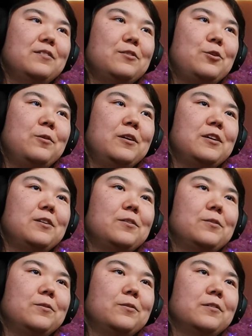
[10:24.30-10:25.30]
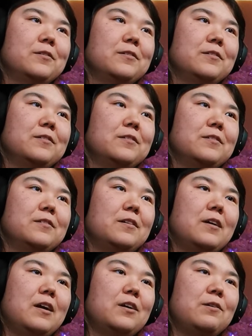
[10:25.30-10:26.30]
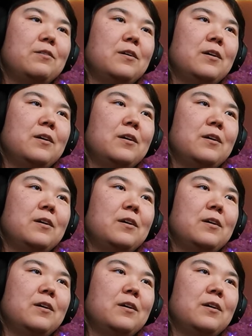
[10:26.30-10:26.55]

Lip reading: Who are you? Are you